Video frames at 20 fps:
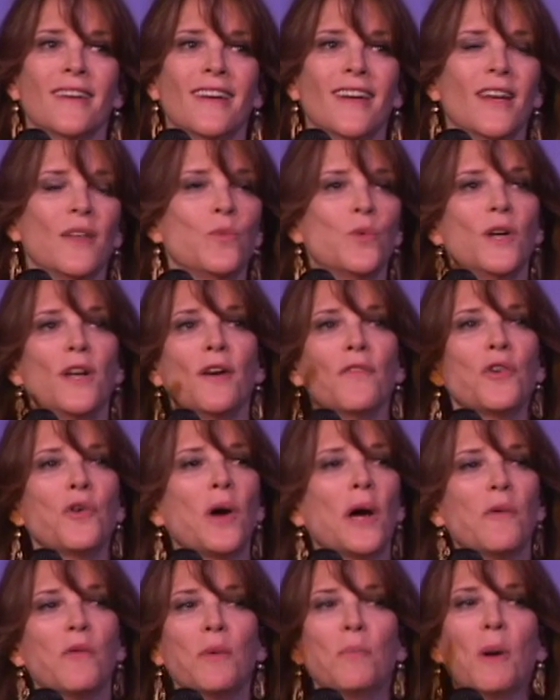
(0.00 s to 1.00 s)
And whenever
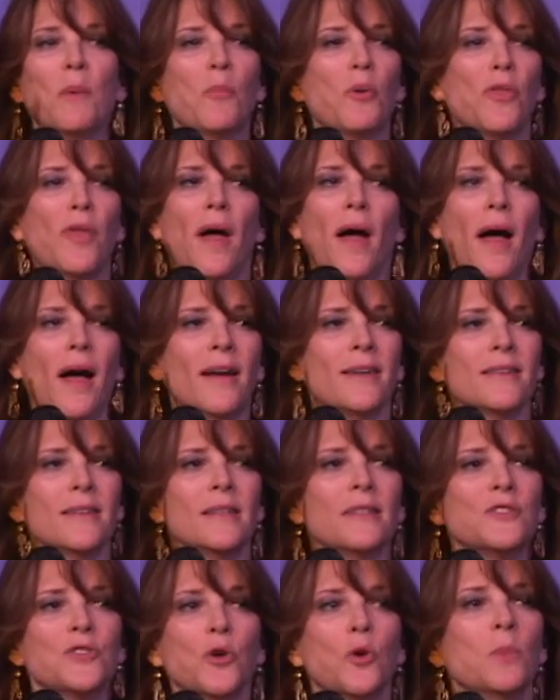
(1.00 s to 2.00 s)
I remember that,
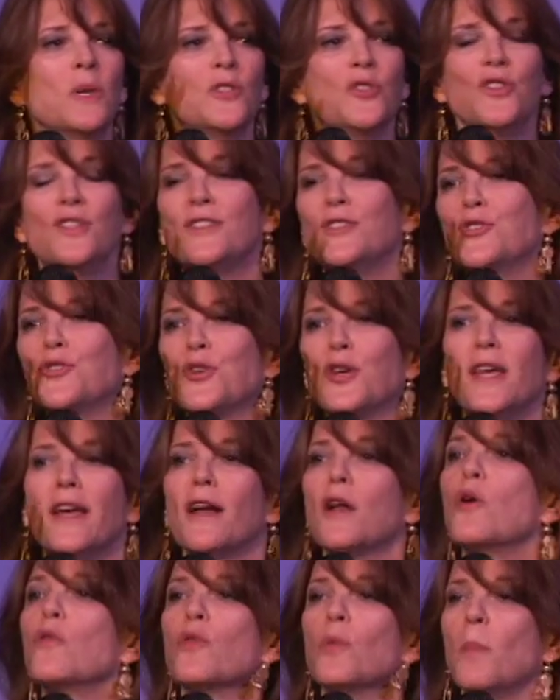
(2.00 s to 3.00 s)
it's so much easier to
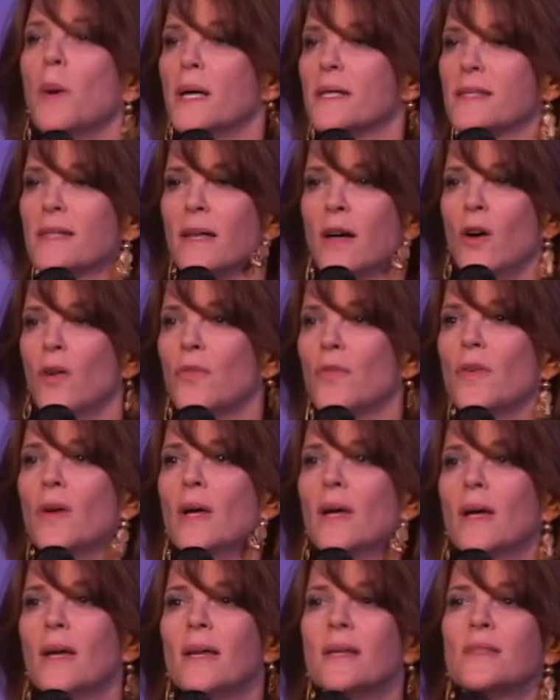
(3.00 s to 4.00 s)
get over myself.
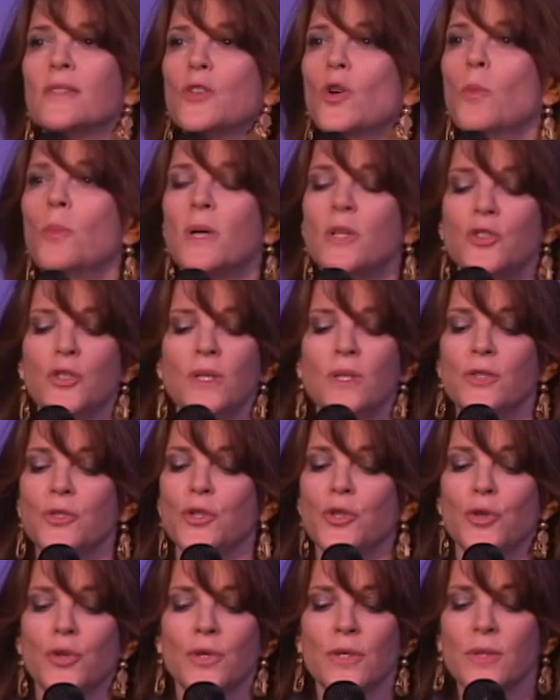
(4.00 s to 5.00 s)
It's so much
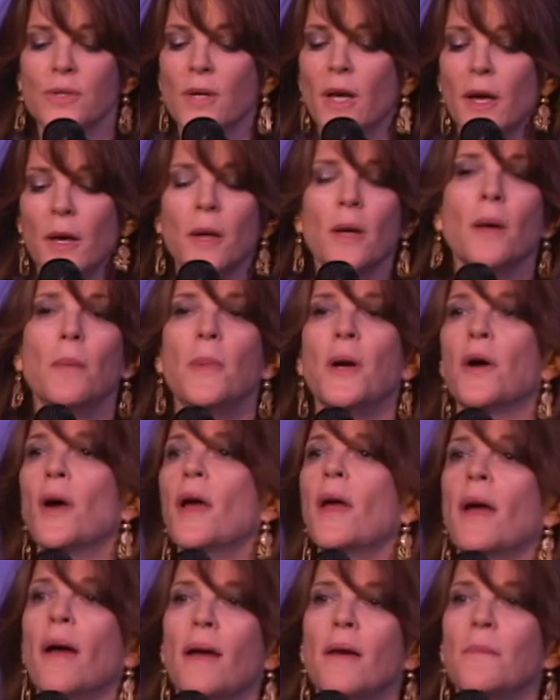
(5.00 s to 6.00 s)
easier to say,
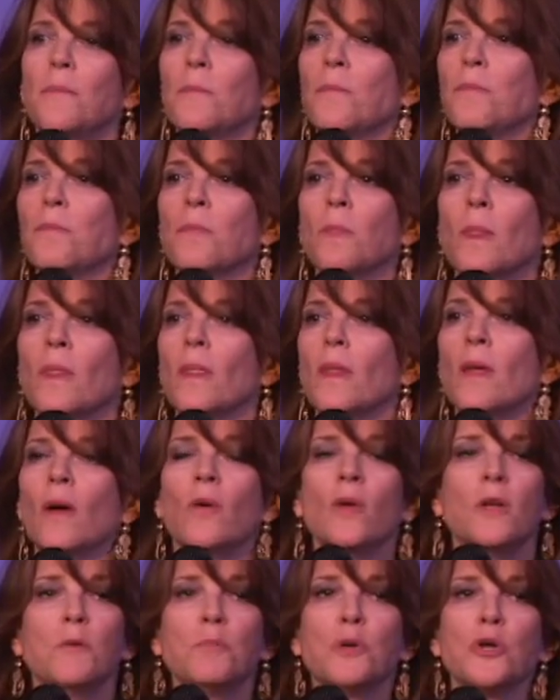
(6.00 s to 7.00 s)
Marianne, the
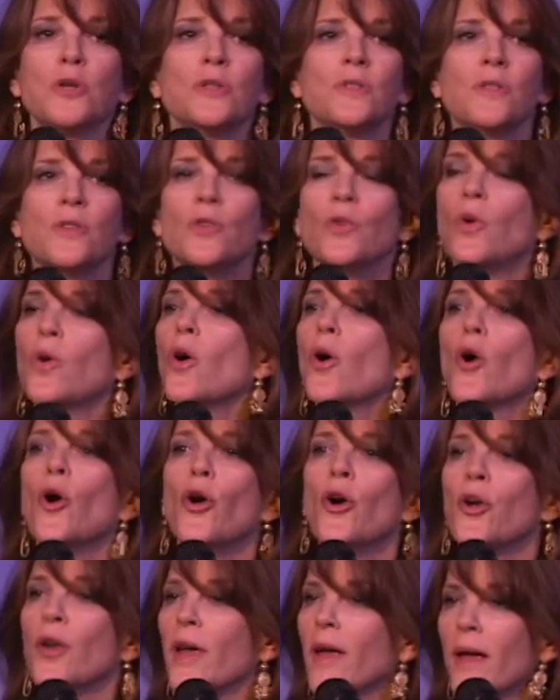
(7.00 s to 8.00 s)
only person you're
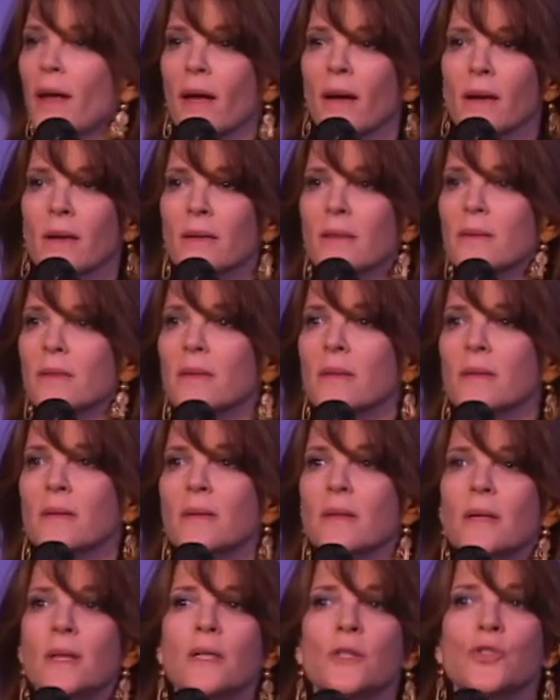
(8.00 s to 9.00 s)
hurting
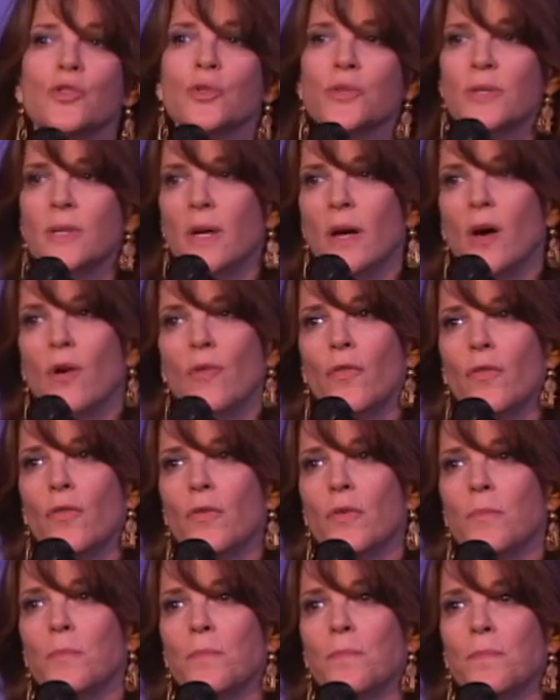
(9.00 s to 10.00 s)
is yourself.